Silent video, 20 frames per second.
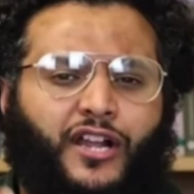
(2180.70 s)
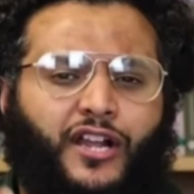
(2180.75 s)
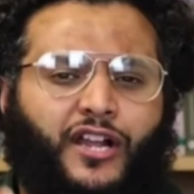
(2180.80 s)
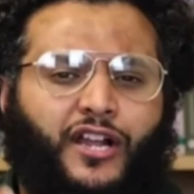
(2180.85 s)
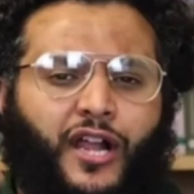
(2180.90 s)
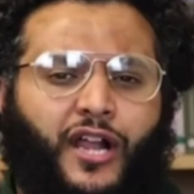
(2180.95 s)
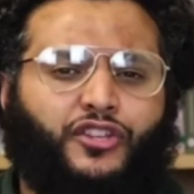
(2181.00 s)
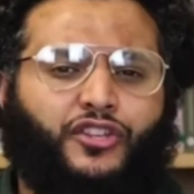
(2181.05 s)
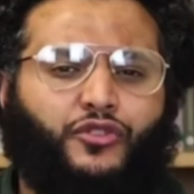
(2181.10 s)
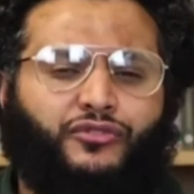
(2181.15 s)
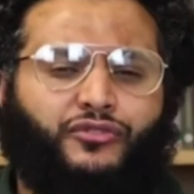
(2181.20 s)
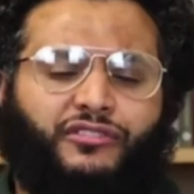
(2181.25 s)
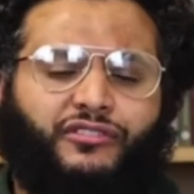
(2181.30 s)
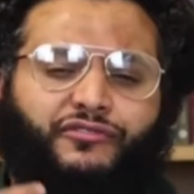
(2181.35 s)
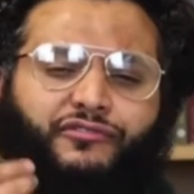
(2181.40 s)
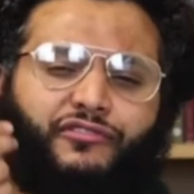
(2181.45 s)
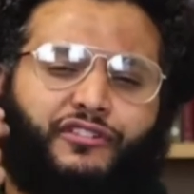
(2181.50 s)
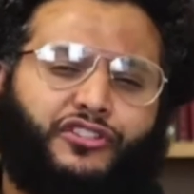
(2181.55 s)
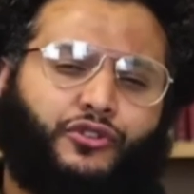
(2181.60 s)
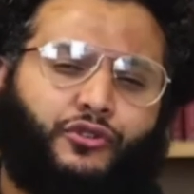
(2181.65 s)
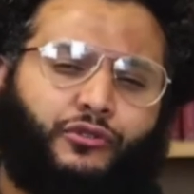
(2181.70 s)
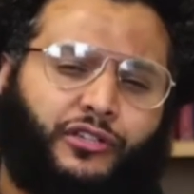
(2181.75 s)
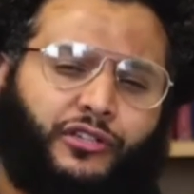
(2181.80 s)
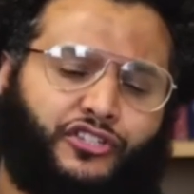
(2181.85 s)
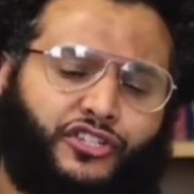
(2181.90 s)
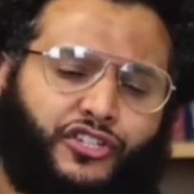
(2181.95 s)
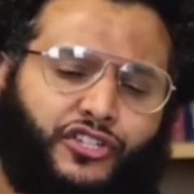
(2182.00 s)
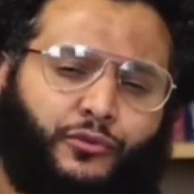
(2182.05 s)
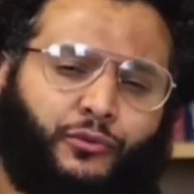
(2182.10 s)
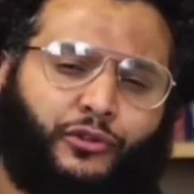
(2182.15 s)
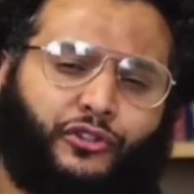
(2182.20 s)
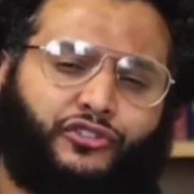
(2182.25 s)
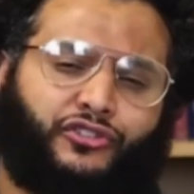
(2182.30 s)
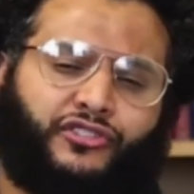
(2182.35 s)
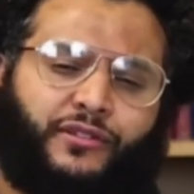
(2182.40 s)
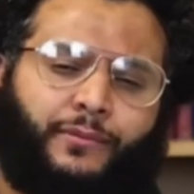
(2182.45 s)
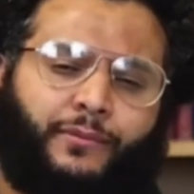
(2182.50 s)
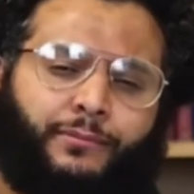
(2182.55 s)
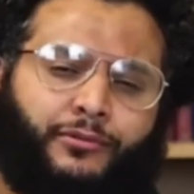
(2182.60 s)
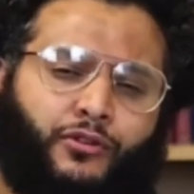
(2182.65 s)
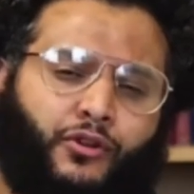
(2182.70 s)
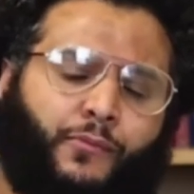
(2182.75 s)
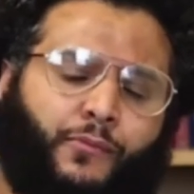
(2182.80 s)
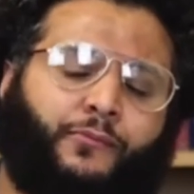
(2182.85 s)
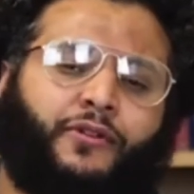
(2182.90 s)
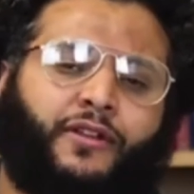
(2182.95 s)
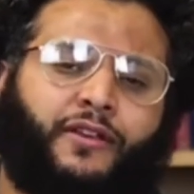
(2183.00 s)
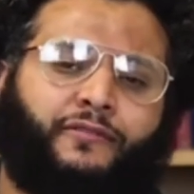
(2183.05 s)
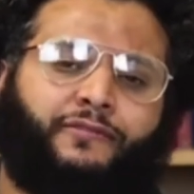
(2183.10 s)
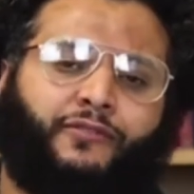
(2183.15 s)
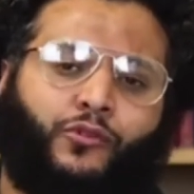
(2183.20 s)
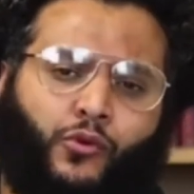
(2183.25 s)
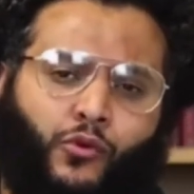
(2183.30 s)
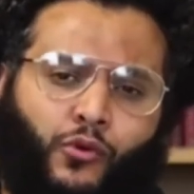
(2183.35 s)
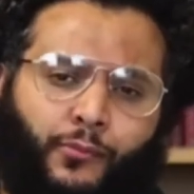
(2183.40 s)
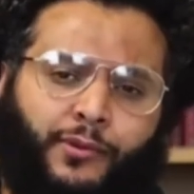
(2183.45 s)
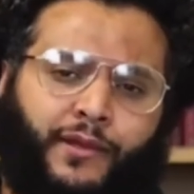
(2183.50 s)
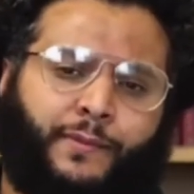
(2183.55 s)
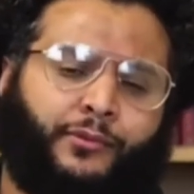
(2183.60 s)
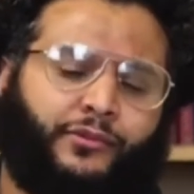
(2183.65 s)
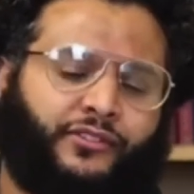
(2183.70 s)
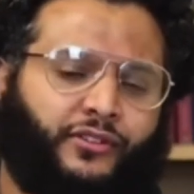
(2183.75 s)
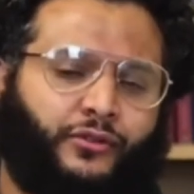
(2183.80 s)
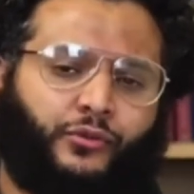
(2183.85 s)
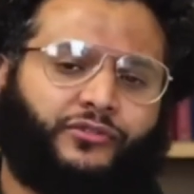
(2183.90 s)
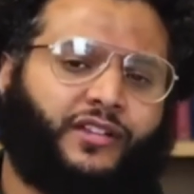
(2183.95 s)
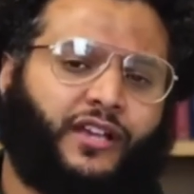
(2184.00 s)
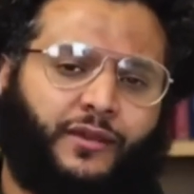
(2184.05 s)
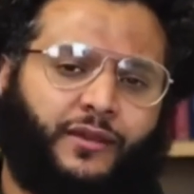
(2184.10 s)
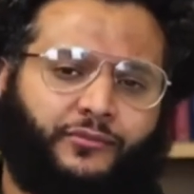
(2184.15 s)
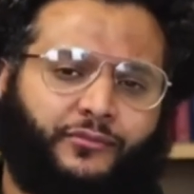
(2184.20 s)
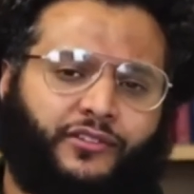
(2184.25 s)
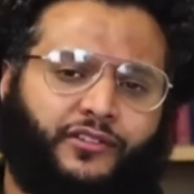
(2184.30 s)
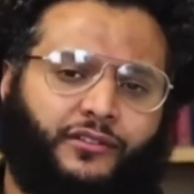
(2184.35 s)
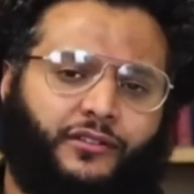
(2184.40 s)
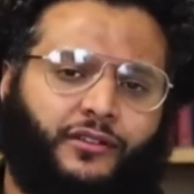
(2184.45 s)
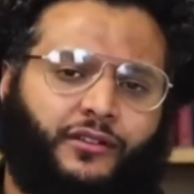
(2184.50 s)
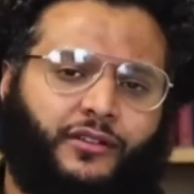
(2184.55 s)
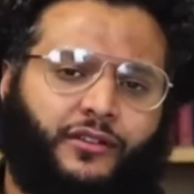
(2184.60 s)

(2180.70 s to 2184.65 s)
Quran uses phraseology which is appropriate for all peoples in all times.